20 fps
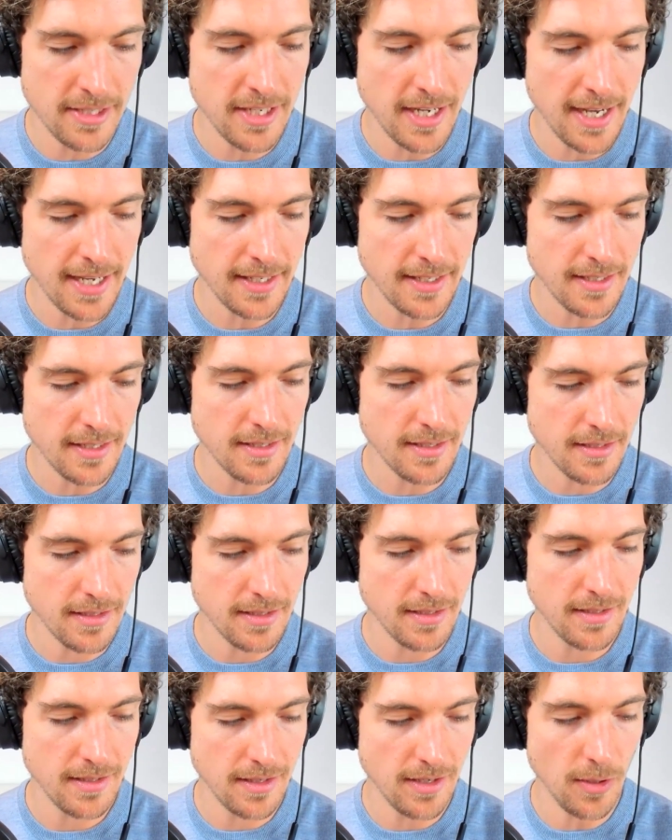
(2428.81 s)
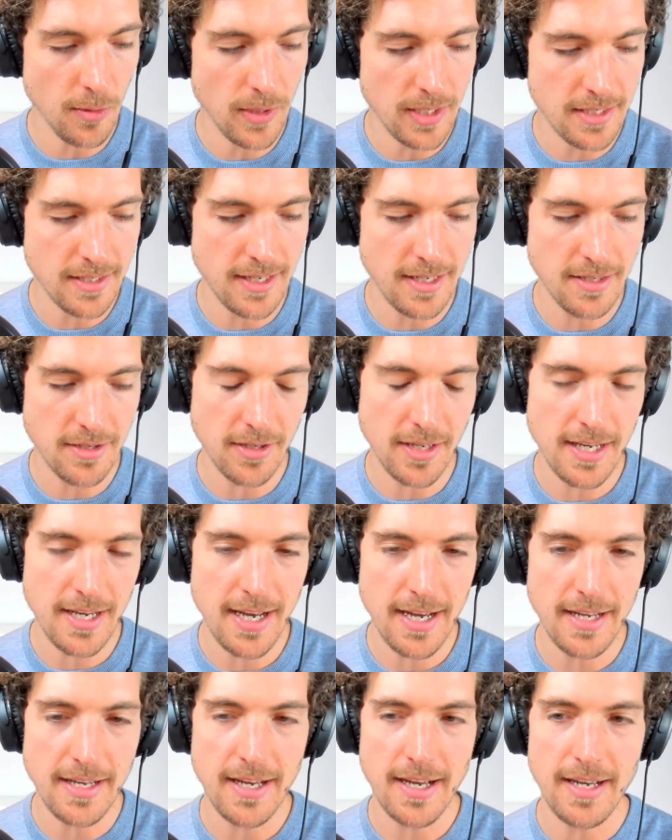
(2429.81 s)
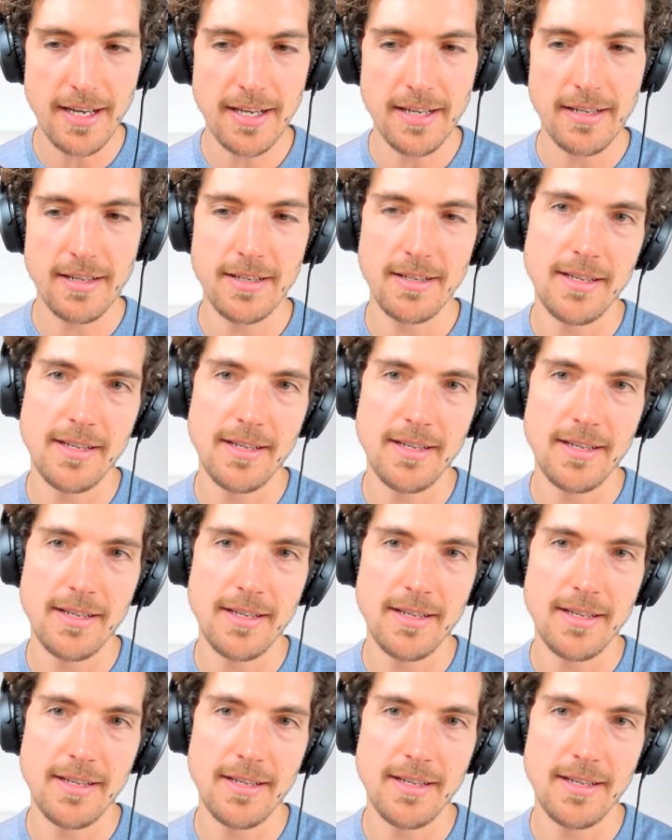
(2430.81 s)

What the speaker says: Dykes always says, okay, I